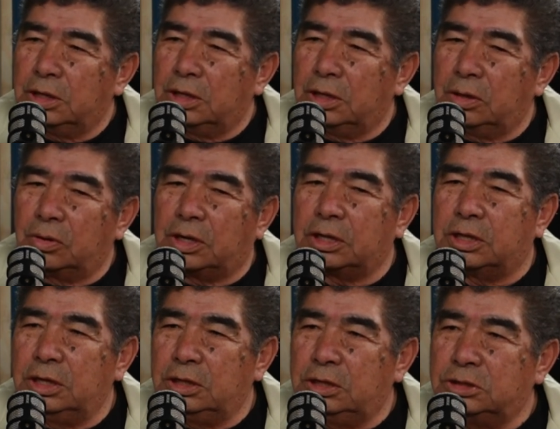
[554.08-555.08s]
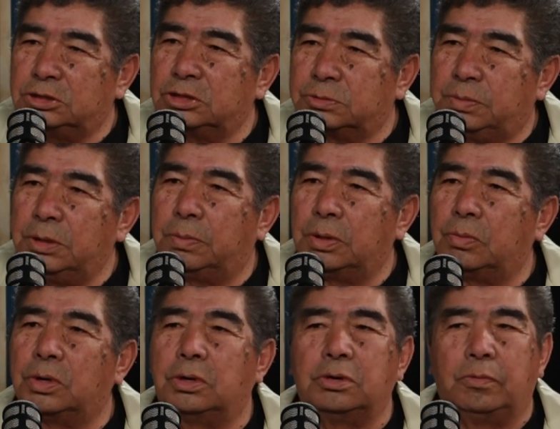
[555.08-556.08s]
look at the indigenous people,
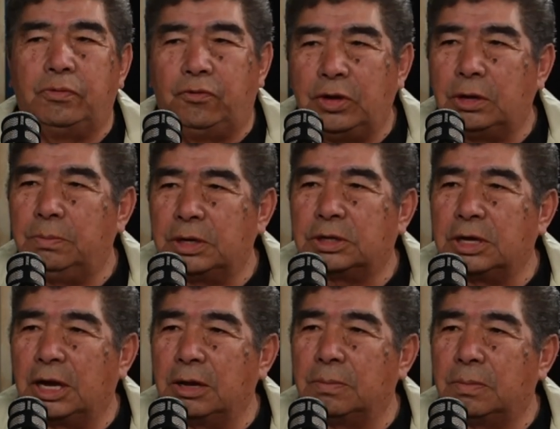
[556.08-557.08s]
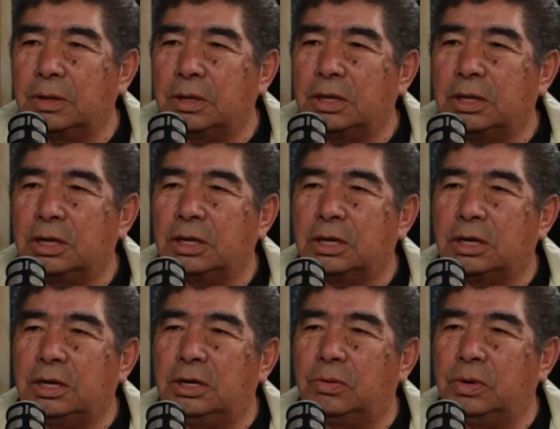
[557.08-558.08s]
we're going to fail big time. Yep.
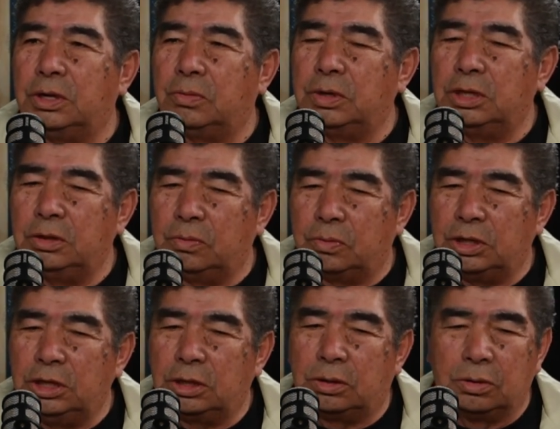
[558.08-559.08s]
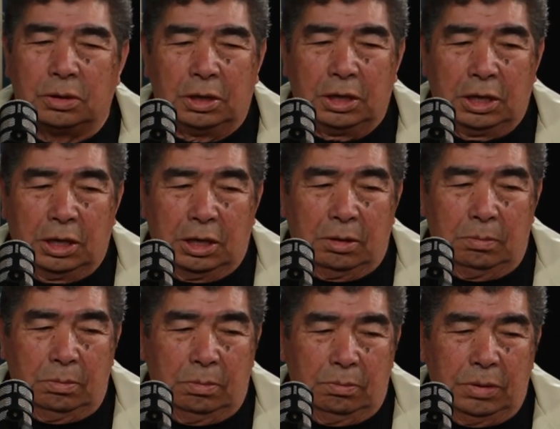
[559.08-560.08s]
You know, we we need, we need to.
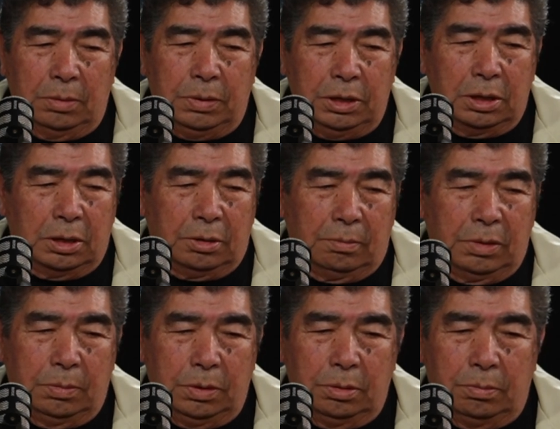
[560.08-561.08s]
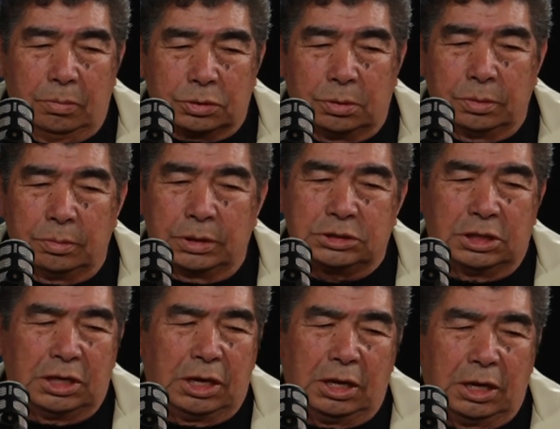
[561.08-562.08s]
Maybe maybe some of them I
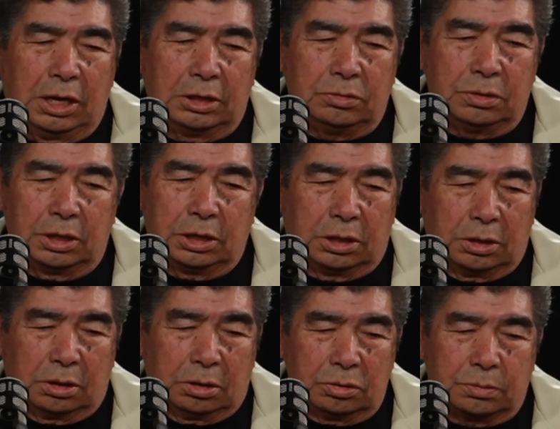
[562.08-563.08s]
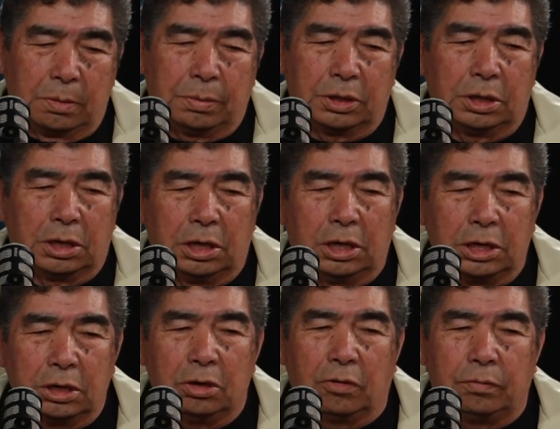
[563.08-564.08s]
say I, I don't like those people. They're
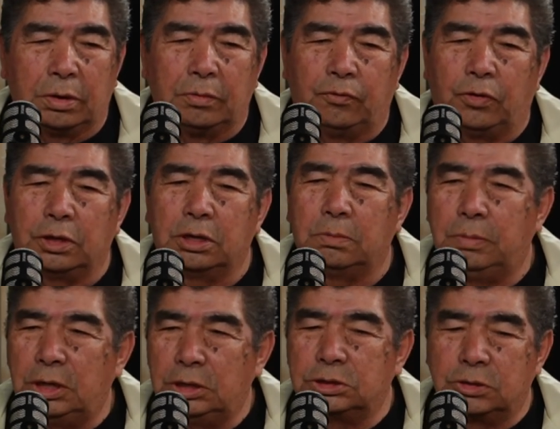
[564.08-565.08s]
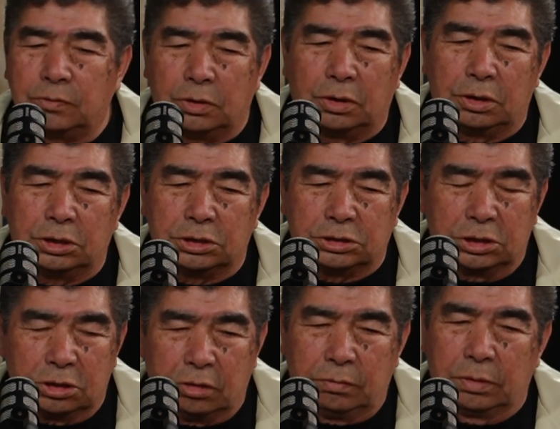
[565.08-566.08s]
getting government funding, billions of dollars
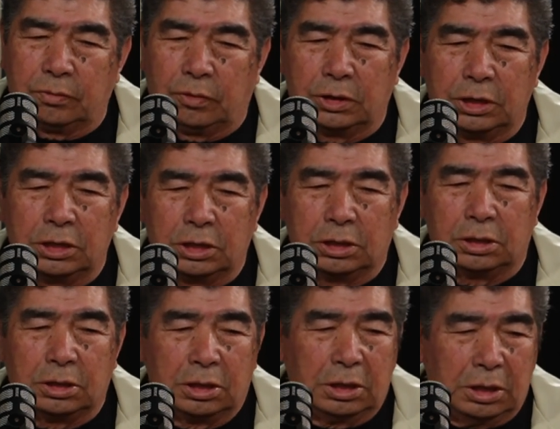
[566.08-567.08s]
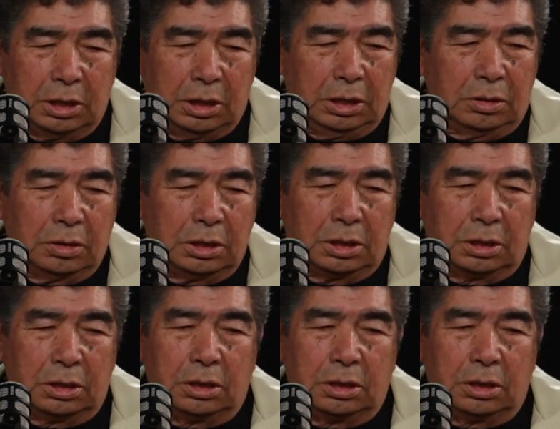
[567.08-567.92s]
in government funding, and you know they're